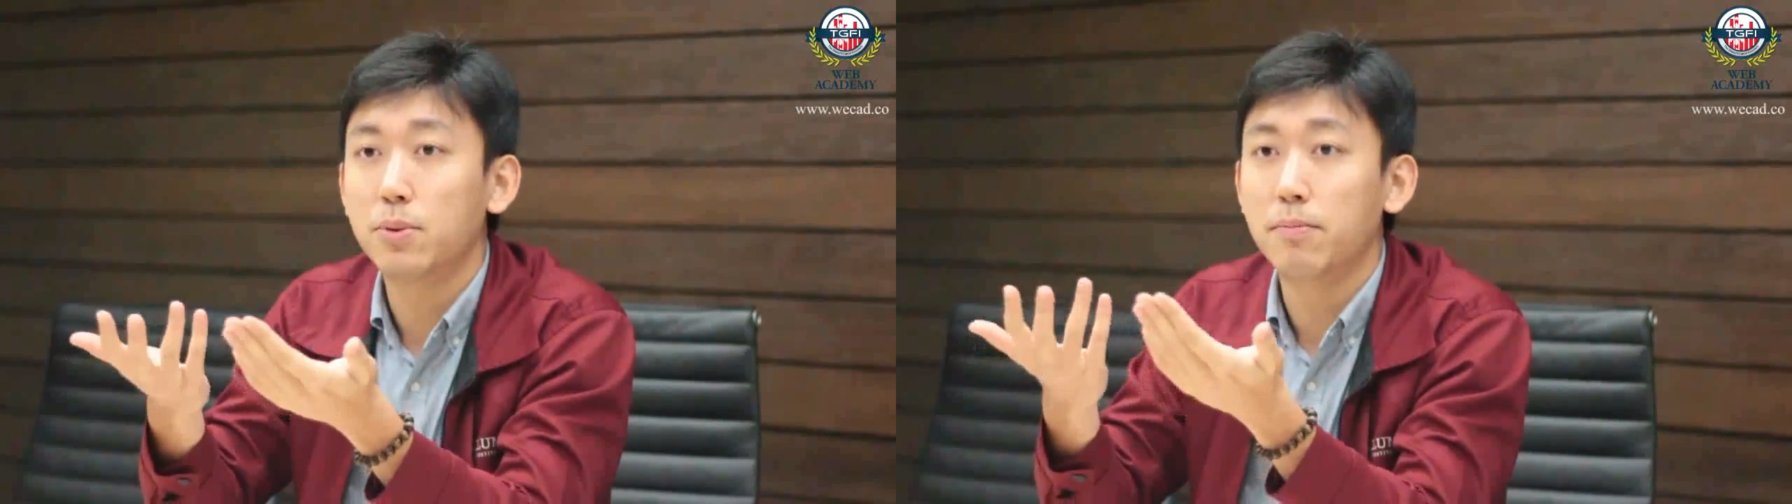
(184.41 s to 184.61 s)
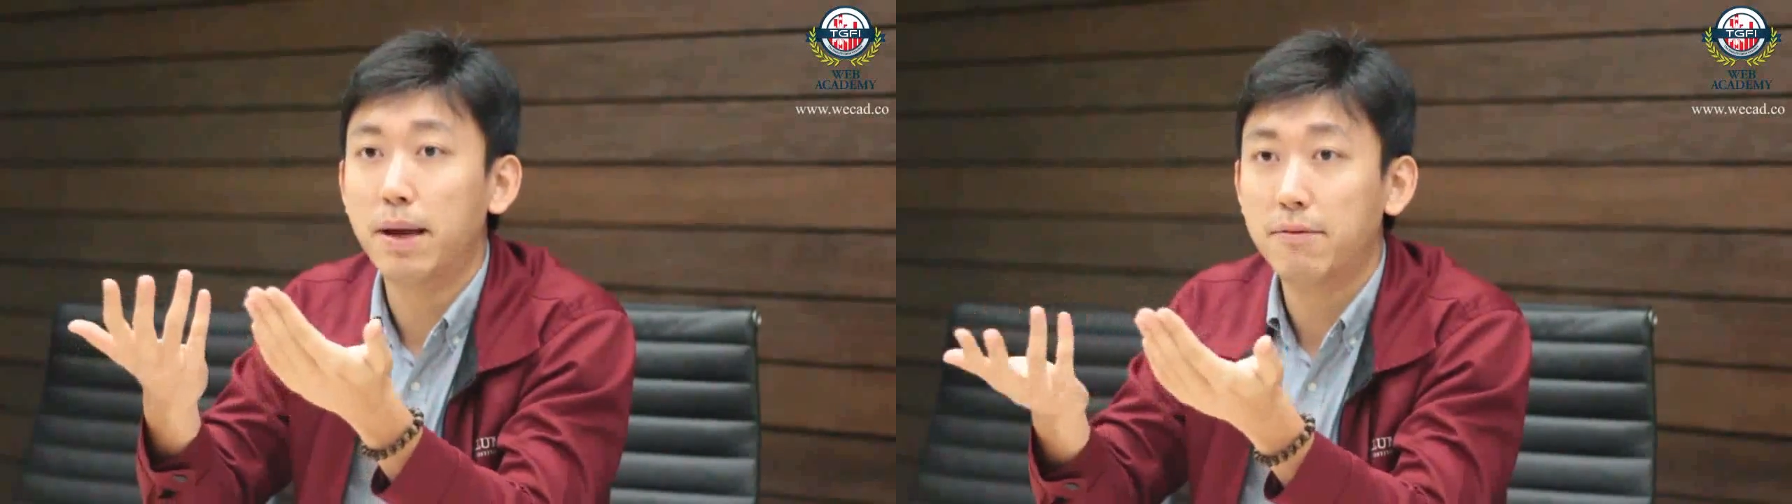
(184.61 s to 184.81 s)

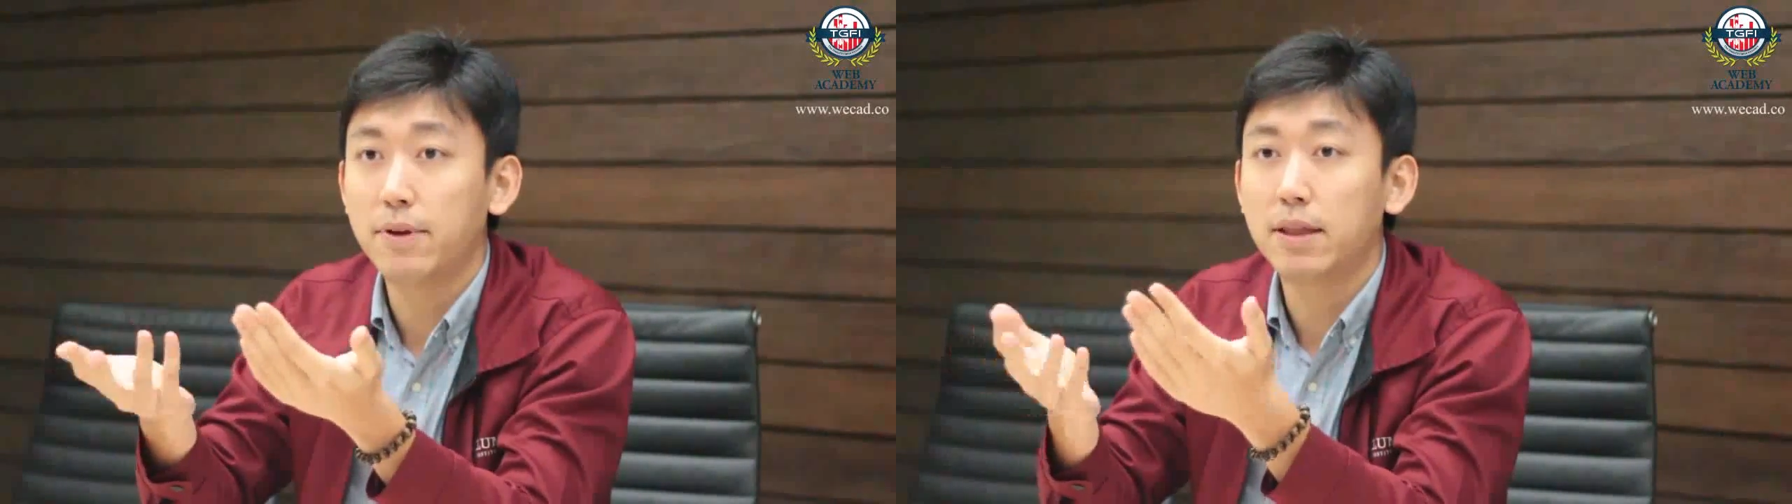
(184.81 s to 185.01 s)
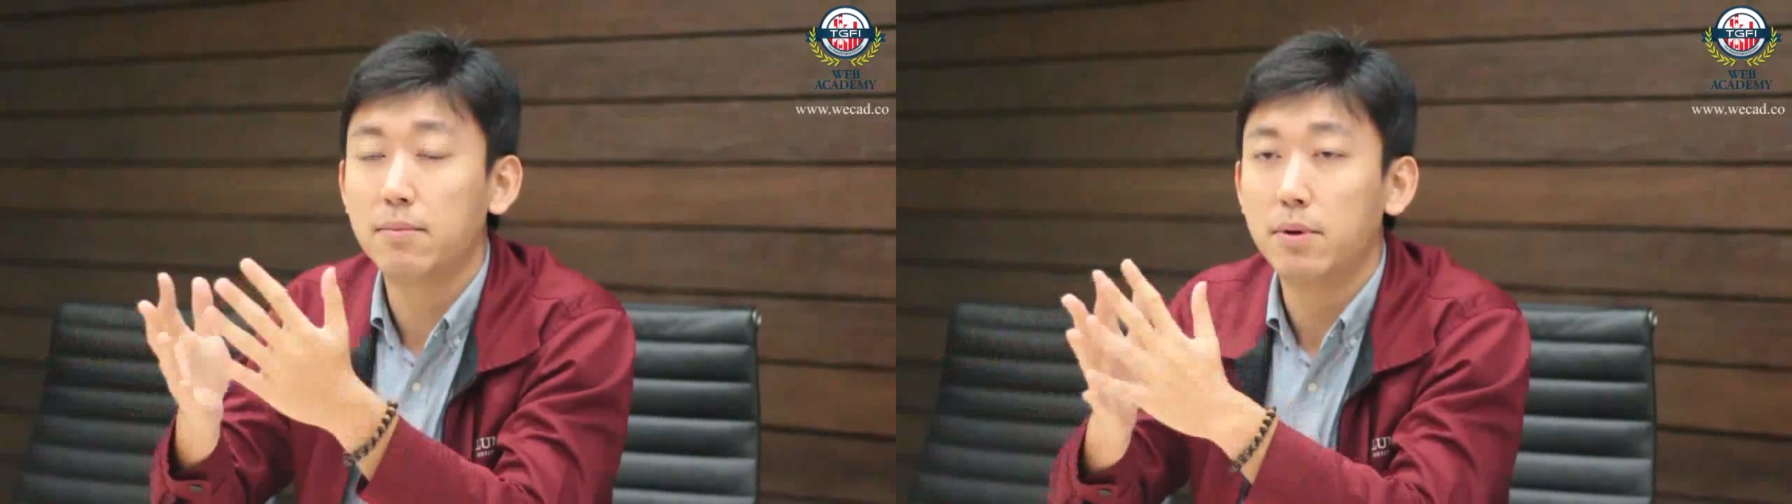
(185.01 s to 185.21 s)

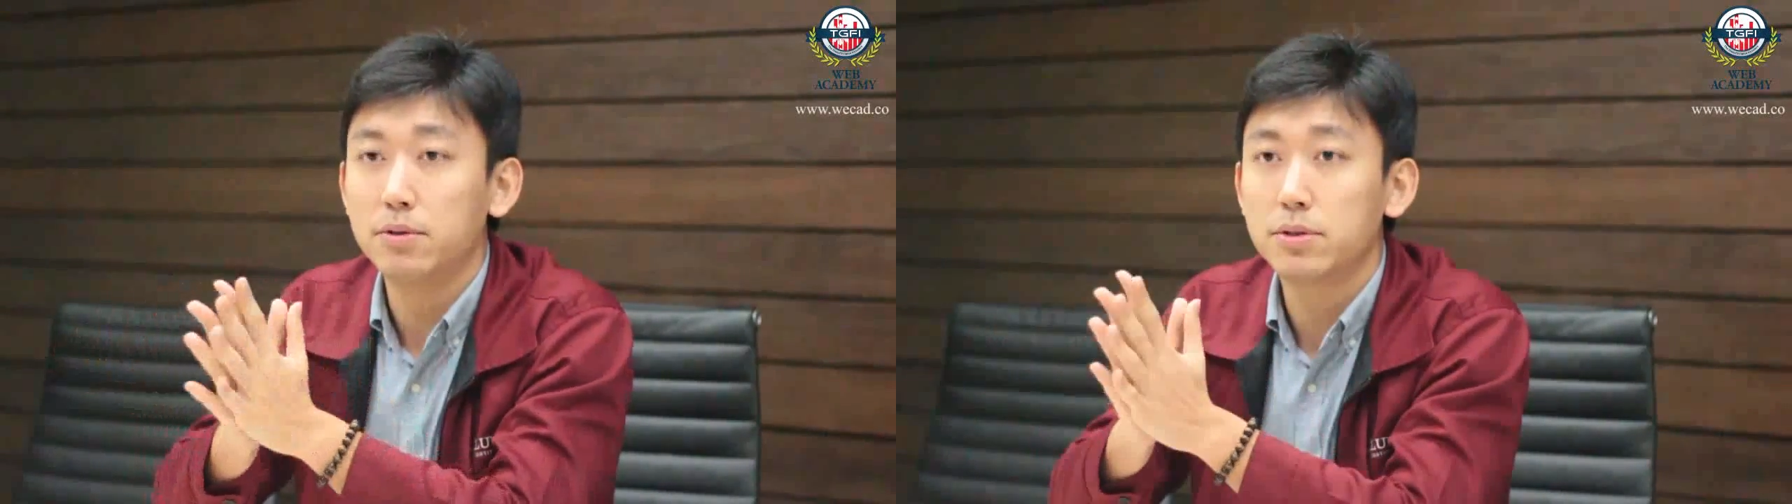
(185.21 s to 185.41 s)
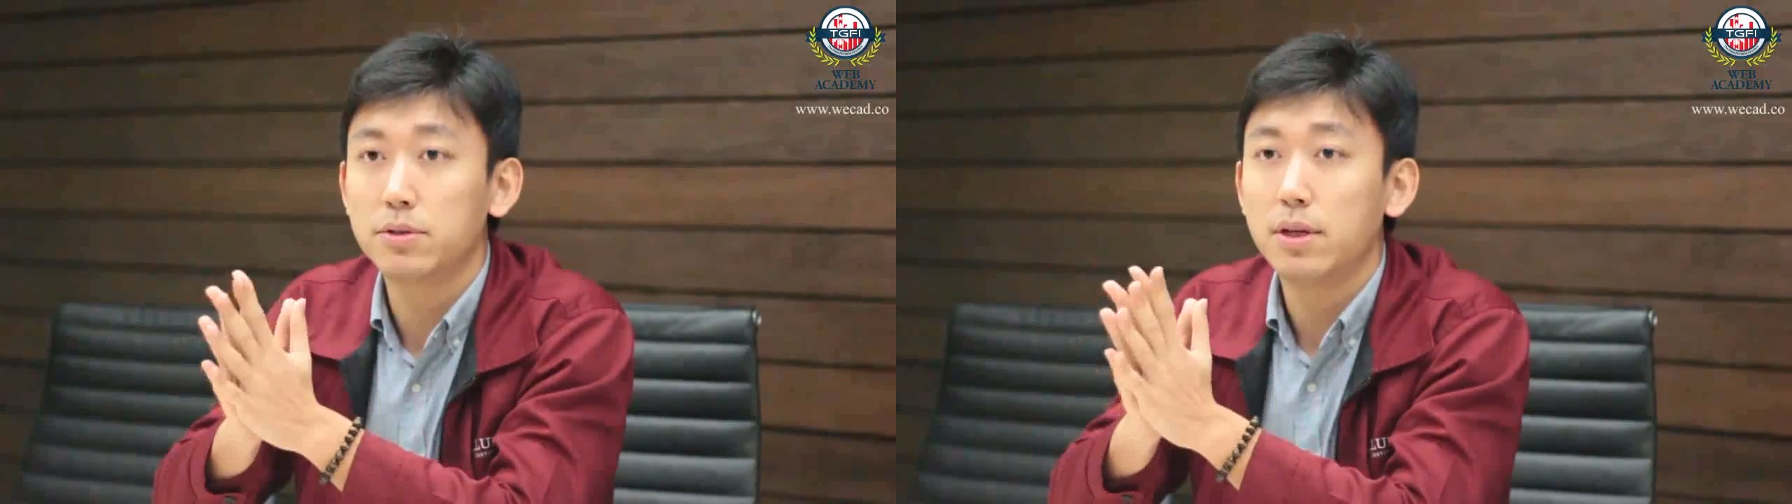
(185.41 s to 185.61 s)
benefit the
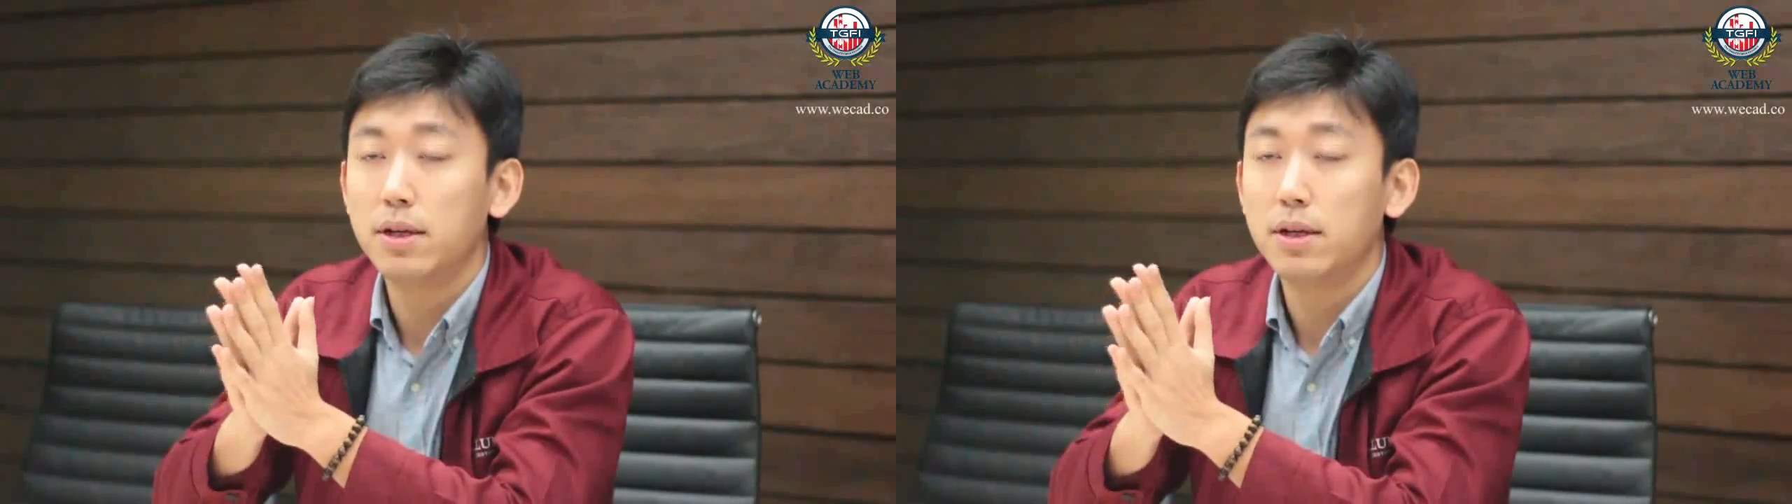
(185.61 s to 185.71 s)
most.